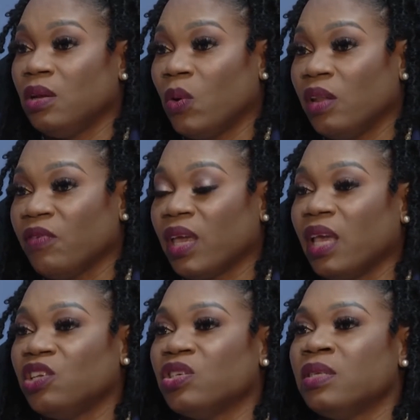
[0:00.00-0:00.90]

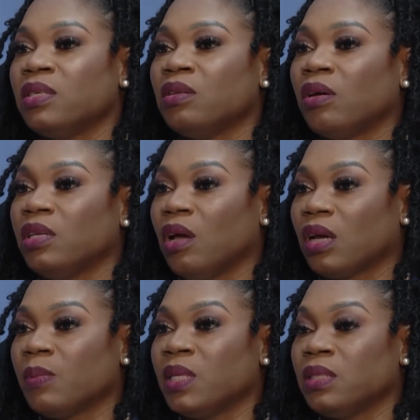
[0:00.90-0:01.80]
qualifications and all the
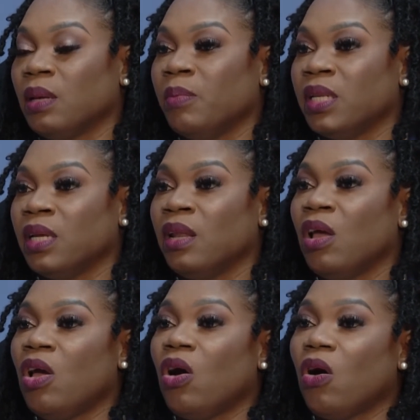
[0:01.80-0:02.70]
documents submitted
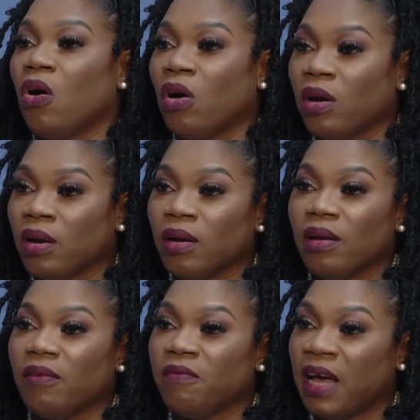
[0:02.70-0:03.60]
are
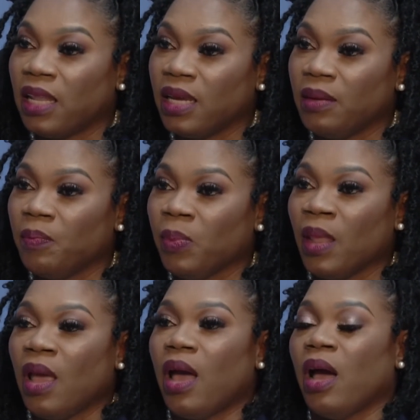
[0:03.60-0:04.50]
valid.
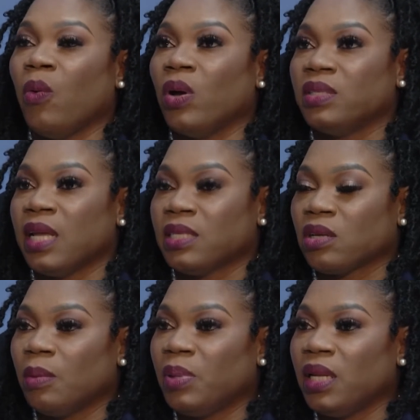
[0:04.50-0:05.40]
And once that's
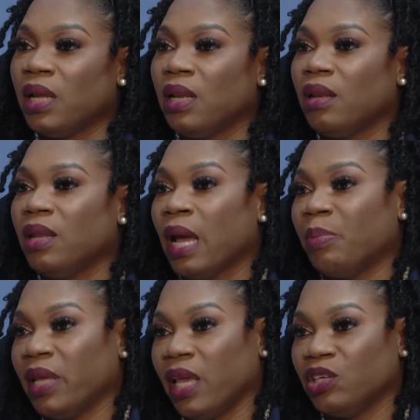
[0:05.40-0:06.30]
completed, the
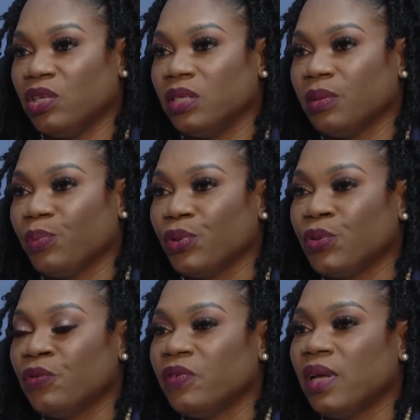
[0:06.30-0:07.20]
application is
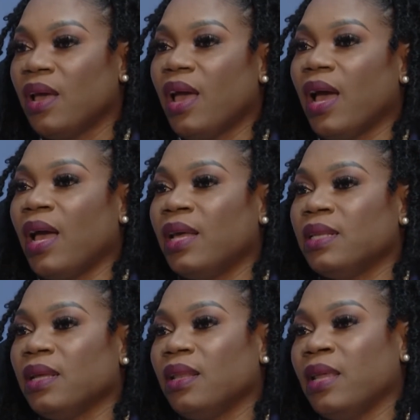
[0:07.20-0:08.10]
approved
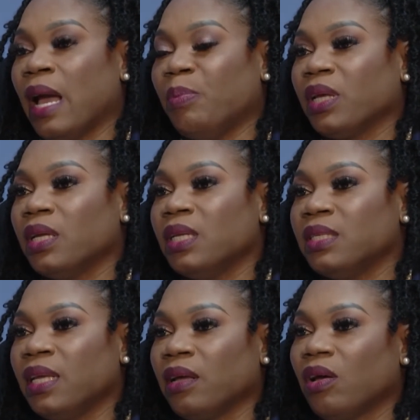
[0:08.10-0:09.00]
and the applicant is
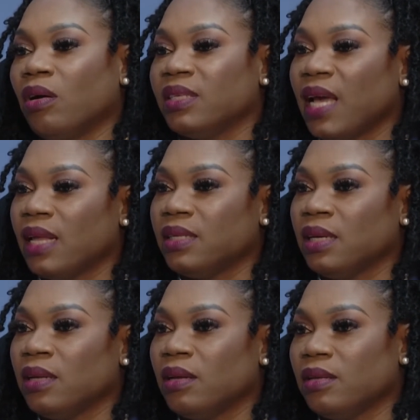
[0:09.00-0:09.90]
then
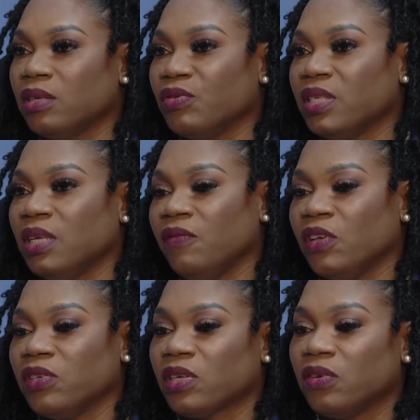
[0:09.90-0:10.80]
contacted to receive
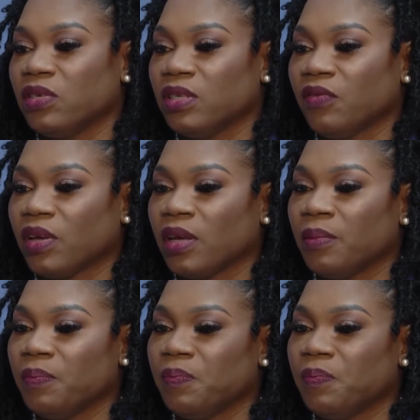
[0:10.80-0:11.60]
their skill certificate.